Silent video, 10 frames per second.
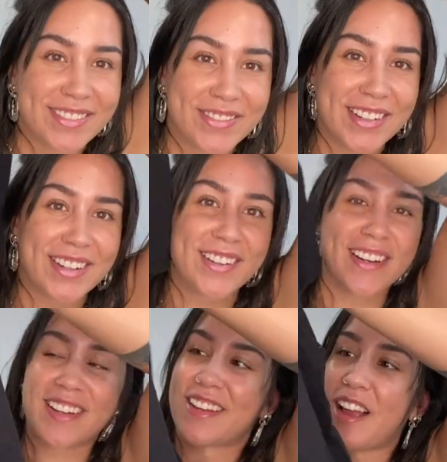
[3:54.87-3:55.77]
Oh my god,
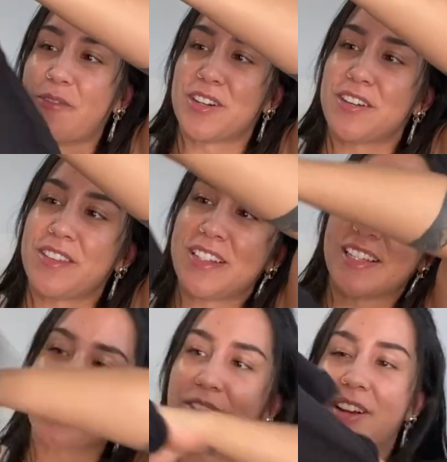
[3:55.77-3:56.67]
I wonder if they're
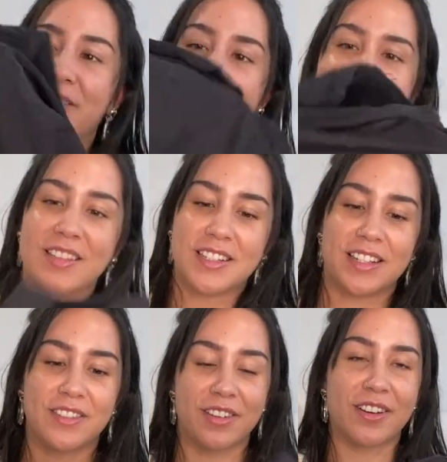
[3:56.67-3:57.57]
see-through. I don't think they're
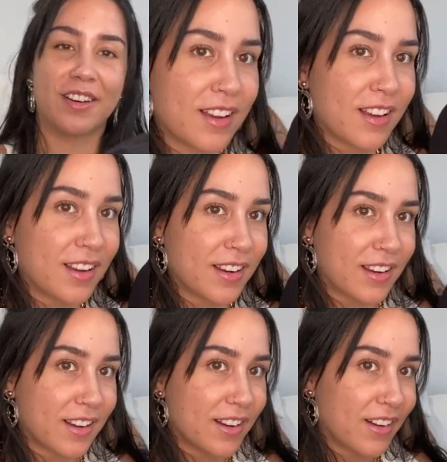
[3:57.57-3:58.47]
see-through.
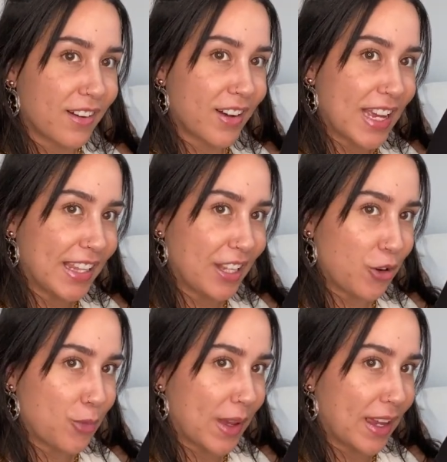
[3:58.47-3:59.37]
A little
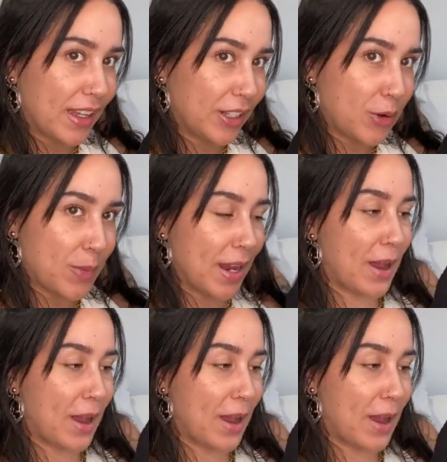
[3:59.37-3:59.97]
bit.